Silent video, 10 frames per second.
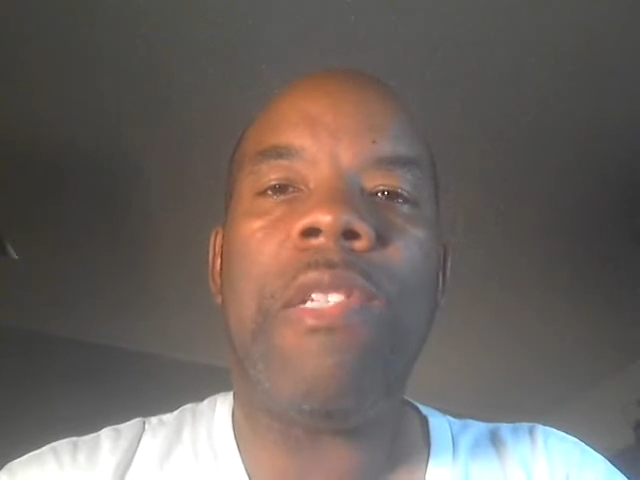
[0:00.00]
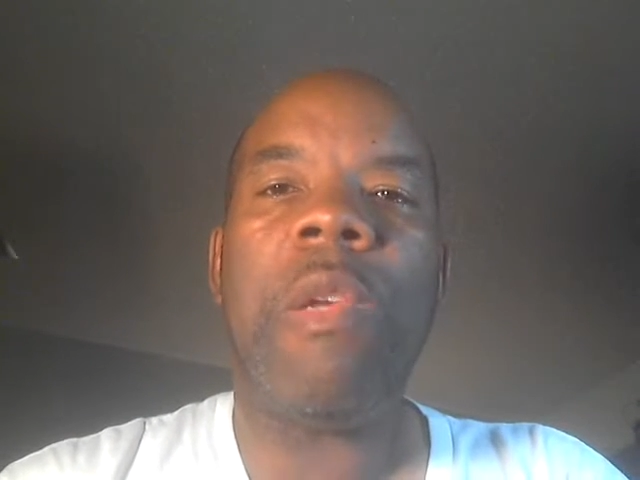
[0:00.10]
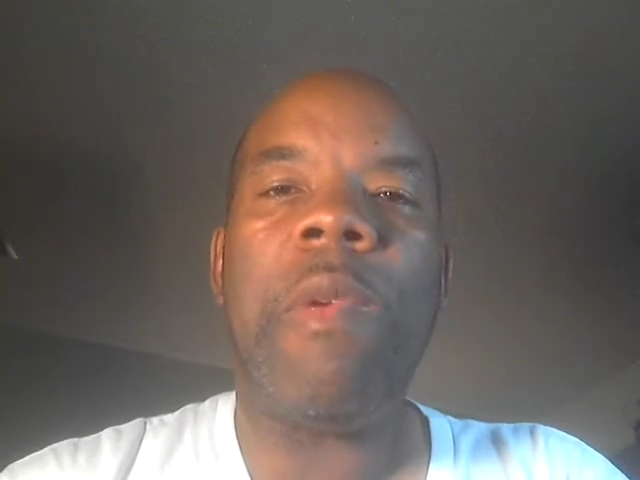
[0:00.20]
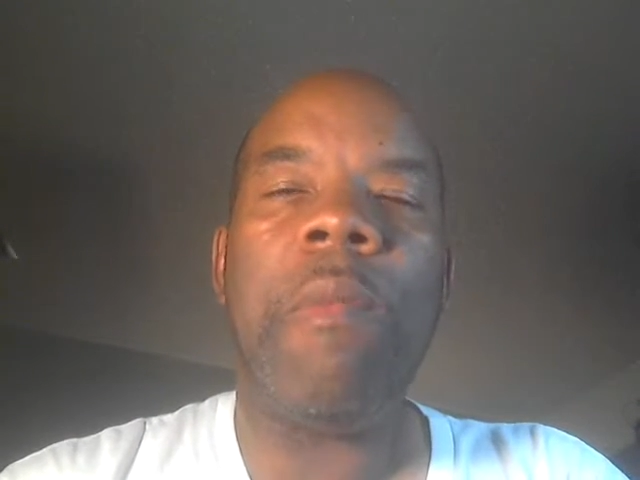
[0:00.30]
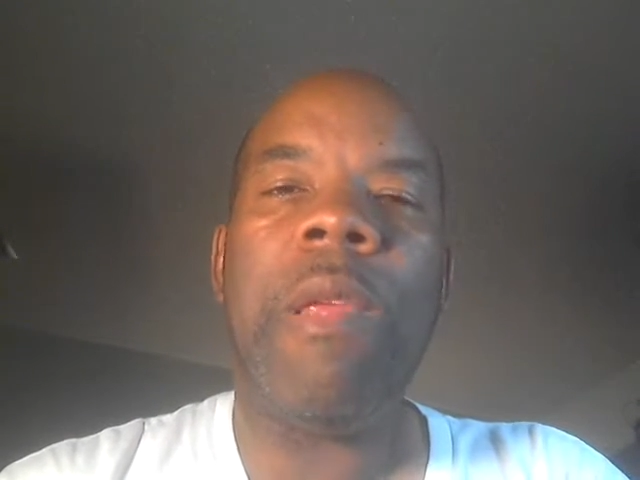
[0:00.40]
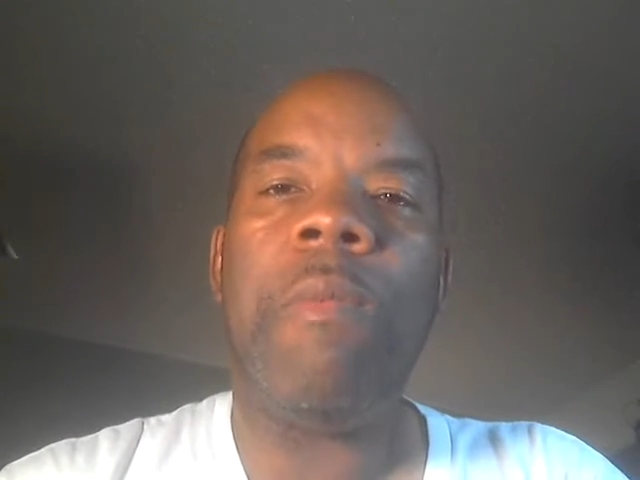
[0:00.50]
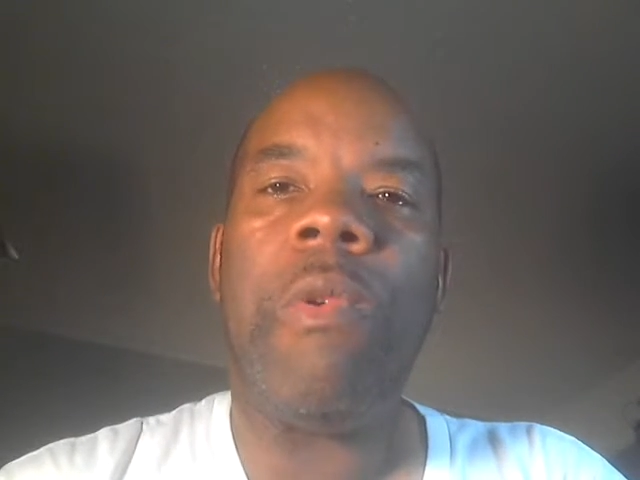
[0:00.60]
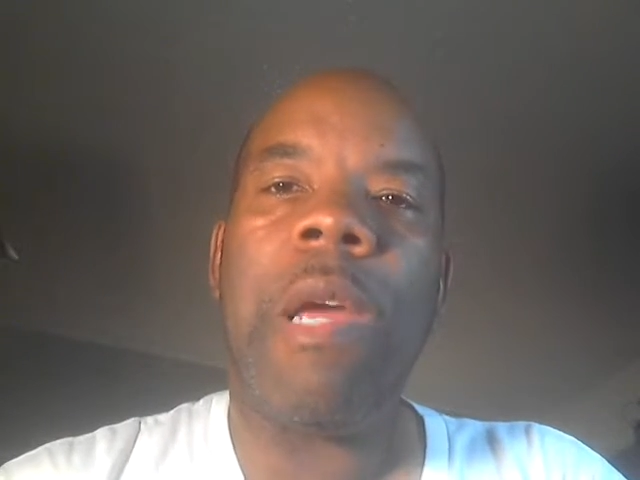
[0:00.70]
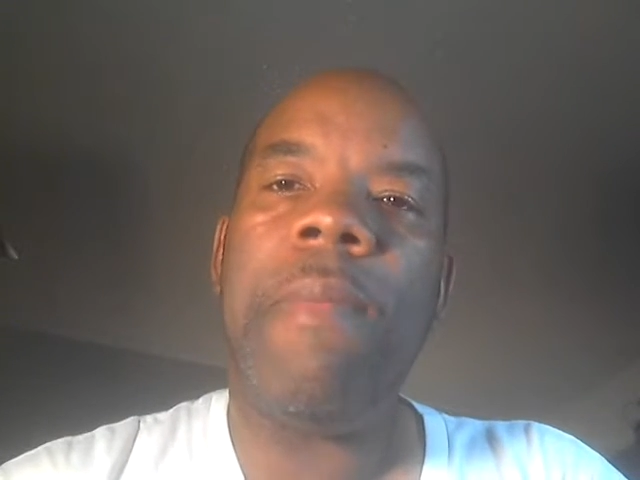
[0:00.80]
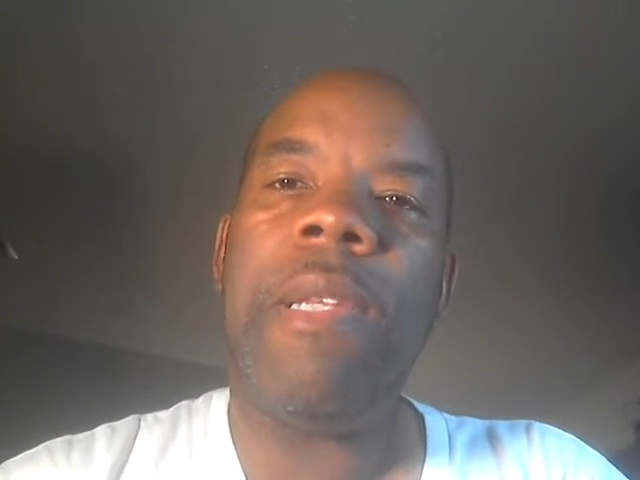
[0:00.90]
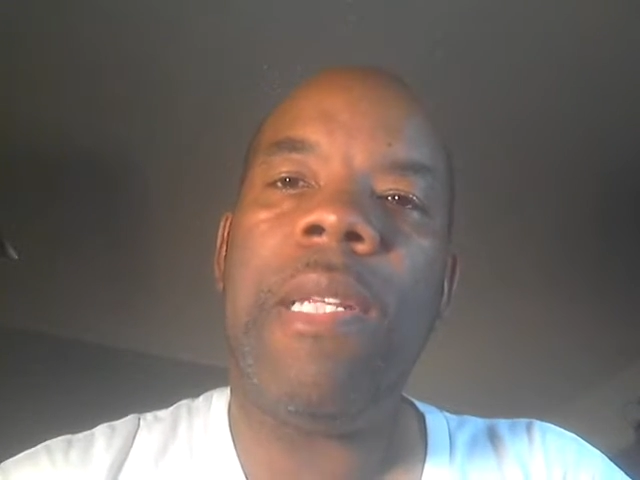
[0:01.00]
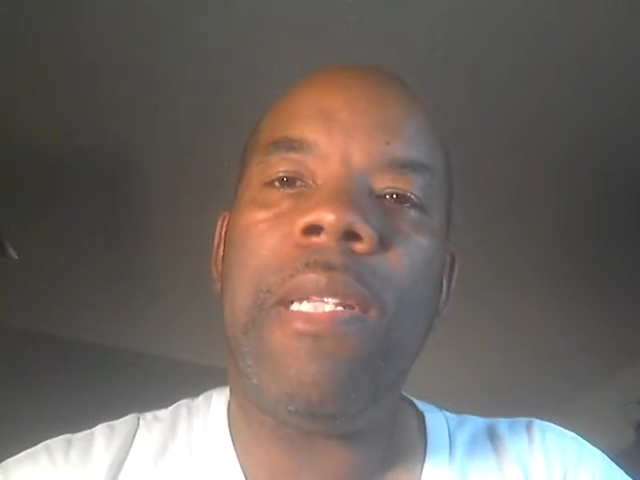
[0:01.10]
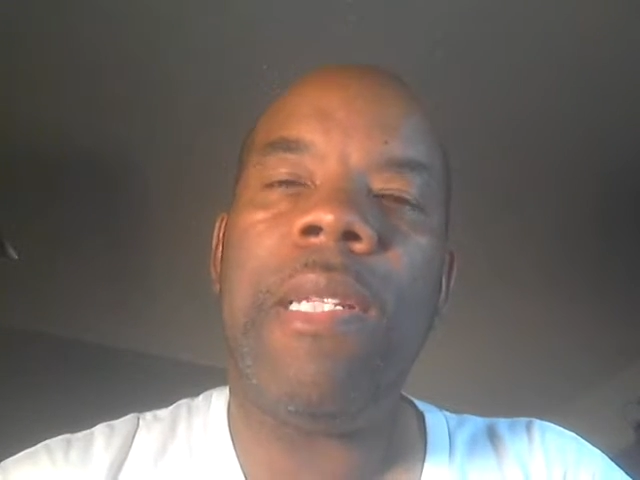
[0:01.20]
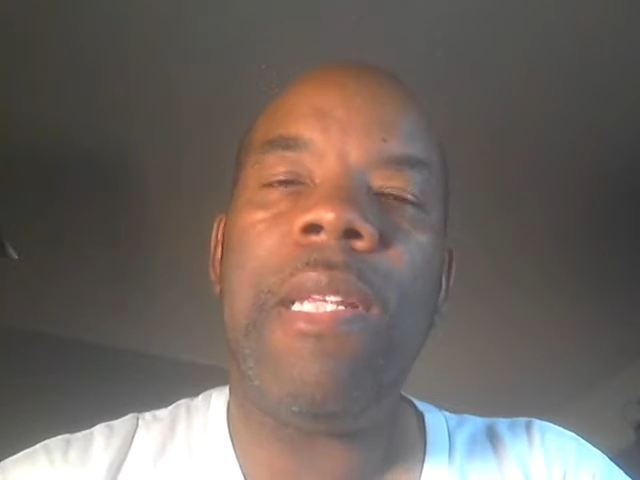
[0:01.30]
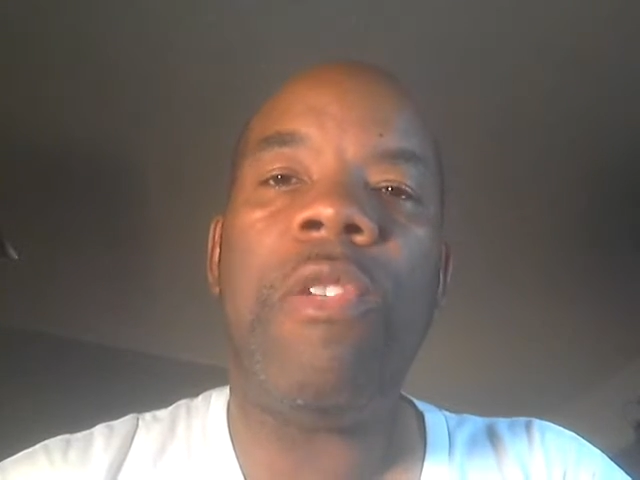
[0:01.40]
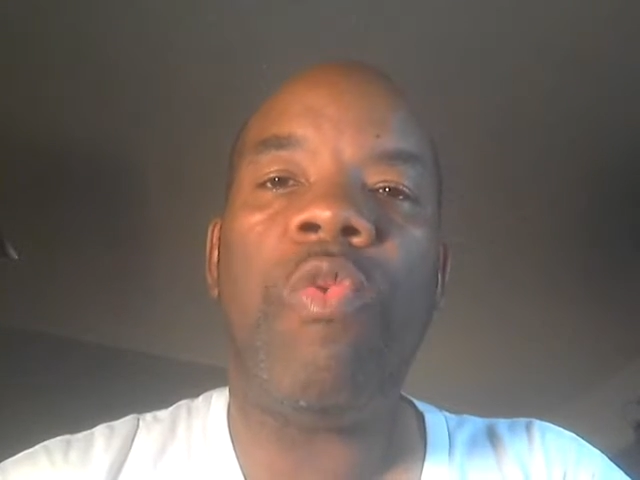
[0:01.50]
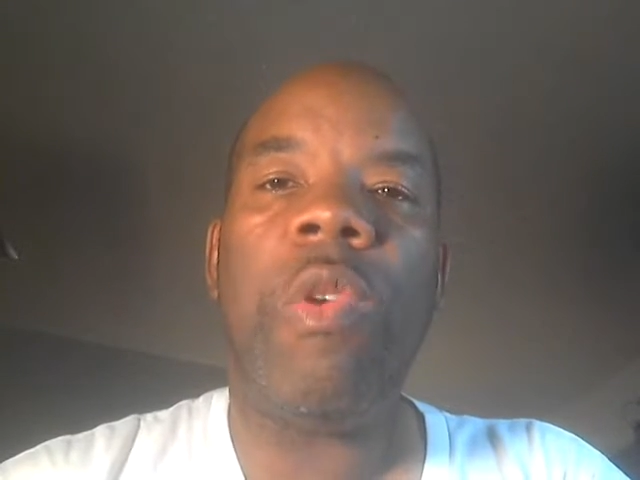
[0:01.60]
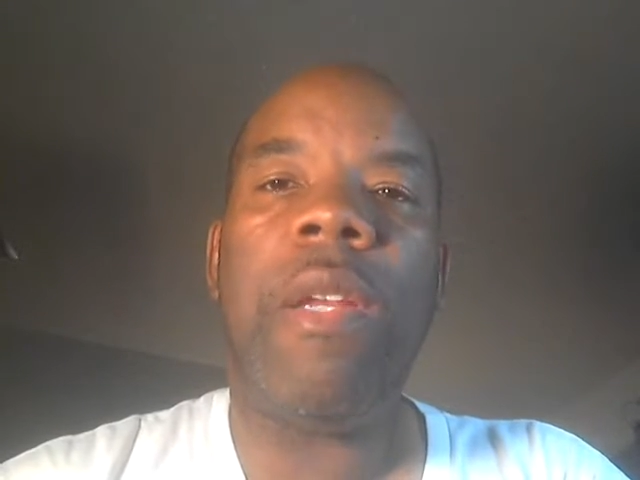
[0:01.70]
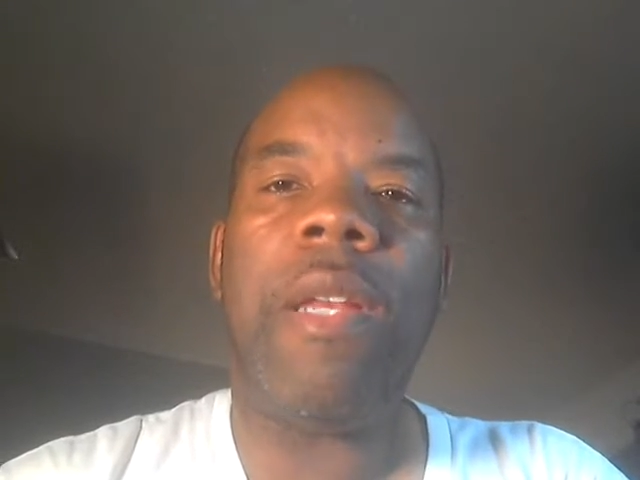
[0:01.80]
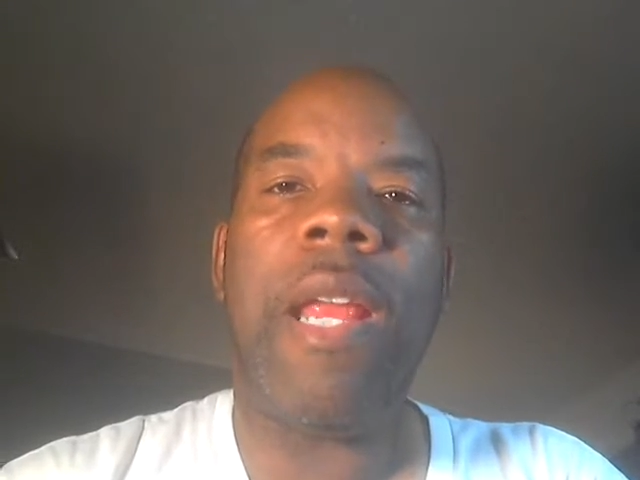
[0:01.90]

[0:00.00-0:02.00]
so many people come into this industry